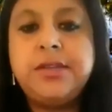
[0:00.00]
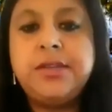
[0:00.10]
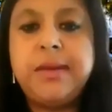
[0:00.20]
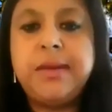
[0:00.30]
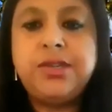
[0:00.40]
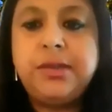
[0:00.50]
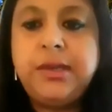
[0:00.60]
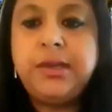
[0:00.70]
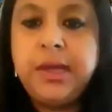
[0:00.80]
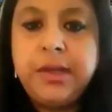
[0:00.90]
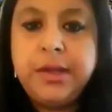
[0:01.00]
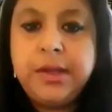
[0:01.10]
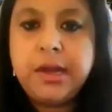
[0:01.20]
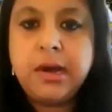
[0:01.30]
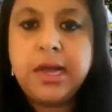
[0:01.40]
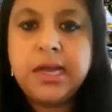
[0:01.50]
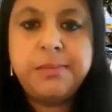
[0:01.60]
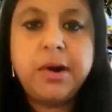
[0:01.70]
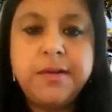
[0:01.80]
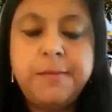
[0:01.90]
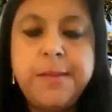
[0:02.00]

to mention as part of